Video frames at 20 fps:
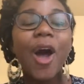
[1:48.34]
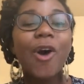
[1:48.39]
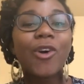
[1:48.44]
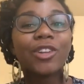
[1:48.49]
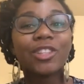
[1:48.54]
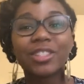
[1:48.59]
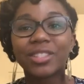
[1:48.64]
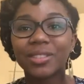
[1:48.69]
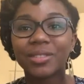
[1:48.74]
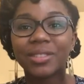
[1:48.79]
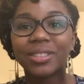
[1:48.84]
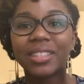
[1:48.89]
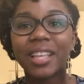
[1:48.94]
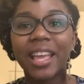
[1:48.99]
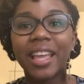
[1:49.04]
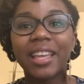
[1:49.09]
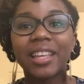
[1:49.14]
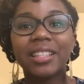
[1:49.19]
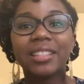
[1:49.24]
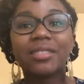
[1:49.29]
on
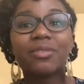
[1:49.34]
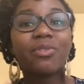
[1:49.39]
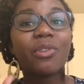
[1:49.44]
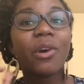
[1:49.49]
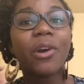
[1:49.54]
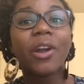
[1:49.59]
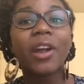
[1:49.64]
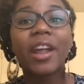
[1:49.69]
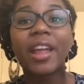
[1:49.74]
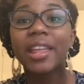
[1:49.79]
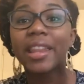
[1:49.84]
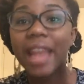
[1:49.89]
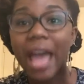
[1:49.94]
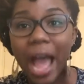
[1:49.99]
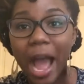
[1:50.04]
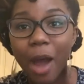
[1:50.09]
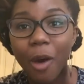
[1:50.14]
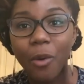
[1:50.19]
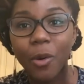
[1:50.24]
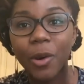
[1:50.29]
Tuesdays for an
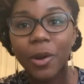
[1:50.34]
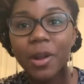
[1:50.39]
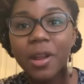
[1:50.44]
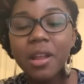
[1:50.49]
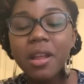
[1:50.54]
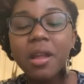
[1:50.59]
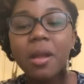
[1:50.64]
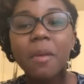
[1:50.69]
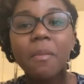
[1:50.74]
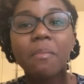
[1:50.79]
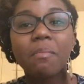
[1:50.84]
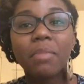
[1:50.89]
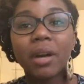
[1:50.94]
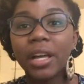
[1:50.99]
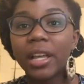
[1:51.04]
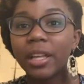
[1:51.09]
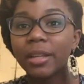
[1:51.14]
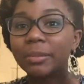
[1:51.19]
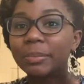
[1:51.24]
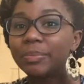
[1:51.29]
hour,
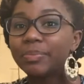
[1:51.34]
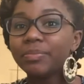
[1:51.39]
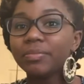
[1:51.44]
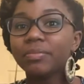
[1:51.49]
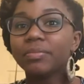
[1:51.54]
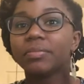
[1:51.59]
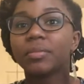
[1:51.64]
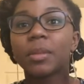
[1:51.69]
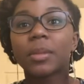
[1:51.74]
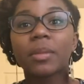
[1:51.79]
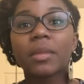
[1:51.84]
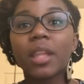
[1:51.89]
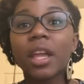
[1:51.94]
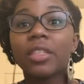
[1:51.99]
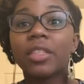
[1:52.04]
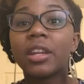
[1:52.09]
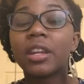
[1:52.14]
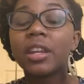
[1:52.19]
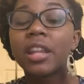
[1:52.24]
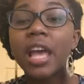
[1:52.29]
but
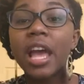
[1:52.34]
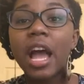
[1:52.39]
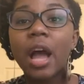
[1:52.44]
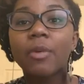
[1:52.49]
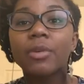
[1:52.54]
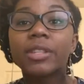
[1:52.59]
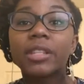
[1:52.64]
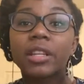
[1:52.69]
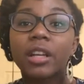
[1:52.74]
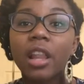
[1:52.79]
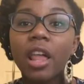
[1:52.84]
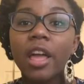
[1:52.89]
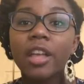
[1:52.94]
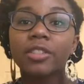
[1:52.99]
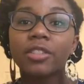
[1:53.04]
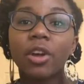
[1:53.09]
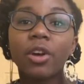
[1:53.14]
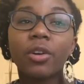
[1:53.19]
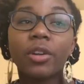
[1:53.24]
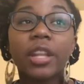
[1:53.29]
other than that, I was in
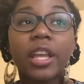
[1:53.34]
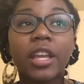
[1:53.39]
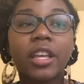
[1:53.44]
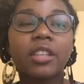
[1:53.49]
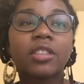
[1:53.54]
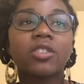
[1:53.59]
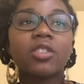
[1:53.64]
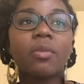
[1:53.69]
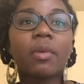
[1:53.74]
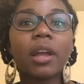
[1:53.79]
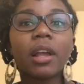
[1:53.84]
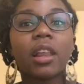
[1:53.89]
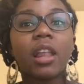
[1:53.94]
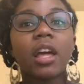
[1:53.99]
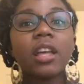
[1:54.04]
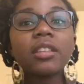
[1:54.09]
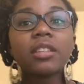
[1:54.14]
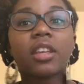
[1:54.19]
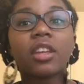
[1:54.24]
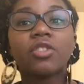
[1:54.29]
class all day. So my
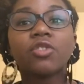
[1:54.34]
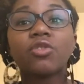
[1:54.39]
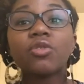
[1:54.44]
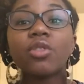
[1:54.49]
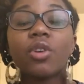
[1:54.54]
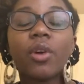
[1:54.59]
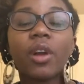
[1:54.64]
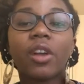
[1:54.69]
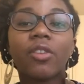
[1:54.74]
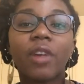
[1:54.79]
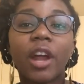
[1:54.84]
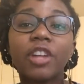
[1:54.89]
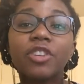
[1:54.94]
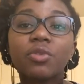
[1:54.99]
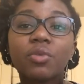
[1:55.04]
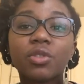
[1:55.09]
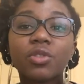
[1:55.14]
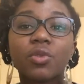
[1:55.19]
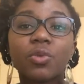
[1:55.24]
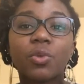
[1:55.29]
class schedule, in
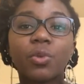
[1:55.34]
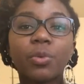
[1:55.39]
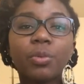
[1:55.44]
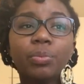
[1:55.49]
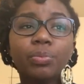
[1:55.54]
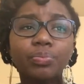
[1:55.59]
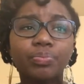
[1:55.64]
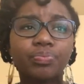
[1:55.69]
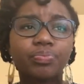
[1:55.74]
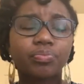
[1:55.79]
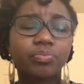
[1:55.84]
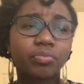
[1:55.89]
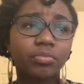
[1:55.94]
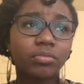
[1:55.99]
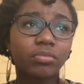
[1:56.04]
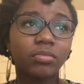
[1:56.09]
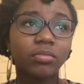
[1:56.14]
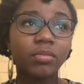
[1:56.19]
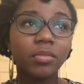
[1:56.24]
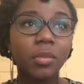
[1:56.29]
graduate school,
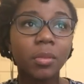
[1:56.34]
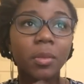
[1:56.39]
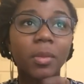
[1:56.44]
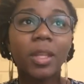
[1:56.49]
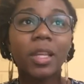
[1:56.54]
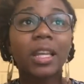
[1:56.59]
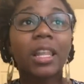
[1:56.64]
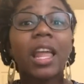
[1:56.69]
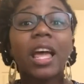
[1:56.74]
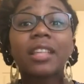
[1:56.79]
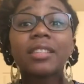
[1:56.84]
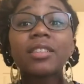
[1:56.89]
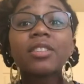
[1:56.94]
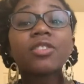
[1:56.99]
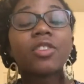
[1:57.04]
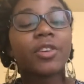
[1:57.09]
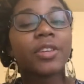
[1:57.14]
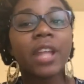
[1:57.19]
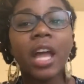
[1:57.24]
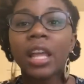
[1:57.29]

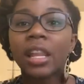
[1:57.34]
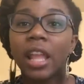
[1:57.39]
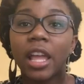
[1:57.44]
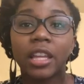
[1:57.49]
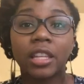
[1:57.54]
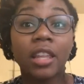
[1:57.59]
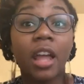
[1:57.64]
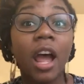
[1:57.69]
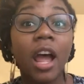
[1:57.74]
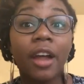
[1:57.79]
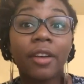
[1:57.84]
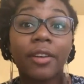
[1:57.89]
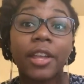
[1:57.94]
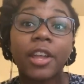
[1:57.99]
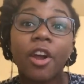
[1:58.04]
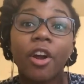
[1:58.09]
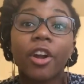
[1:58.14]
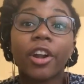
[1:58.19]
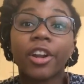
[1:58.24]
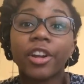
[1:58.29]
classes are not like how
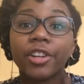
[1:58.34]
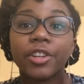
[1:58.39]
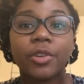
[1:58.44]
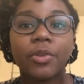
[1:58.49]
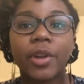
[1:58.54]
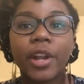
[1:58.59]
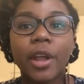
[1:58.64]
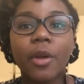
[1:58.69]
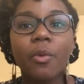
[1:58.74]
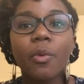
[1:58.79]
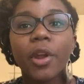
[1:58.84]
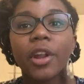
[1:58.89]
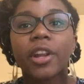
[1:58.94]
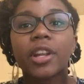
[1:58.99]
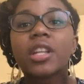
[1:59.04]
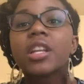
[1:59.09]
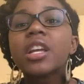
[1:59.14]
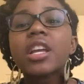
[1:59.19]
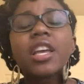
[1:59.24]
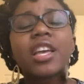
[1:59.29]
they are undergrad,
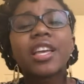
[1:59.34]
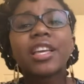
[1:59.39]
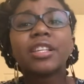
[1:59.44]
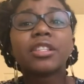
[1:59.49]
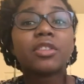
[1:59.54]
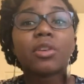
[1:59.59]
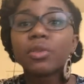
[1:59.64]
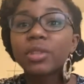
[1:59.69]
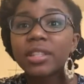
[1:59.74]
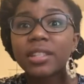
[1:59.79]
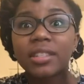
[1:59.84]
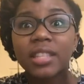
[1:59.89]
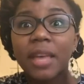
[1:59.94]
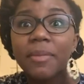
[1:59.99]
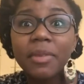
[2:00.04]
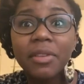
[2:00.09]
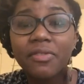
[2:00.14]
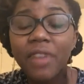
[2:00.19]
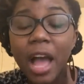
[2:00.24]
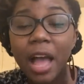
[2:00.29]
where it's only
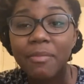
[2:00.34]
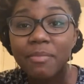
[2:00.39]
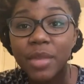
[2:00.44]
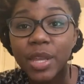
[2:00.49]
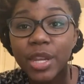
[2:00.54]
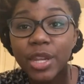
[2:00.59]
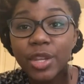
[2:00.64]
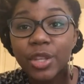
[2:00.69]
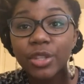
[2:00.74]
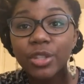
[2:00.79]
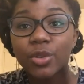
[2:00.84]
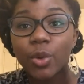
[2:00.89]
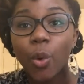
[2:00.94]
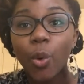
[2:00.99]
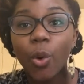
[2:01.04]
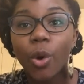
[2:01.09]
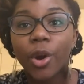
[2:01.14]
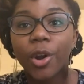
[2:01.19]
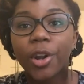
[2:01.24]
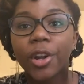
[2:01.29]
75 minutes
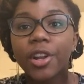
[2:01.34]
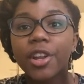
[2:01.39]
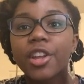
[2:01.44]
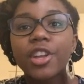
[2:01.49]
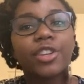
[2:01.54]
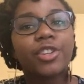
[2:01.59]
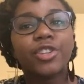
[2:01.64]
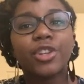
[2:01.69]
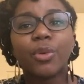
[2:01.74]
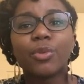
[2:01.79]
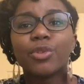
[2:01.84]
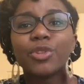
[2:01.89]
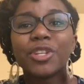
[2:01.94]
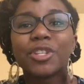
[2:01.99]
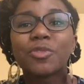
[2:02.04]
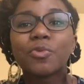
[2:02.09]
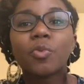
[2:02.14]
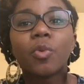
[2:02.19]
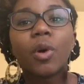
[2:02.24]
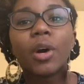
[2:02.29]
or
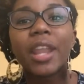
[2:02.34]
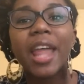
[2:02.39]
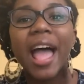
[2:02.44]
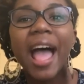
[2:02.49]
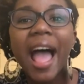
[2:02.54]
just 1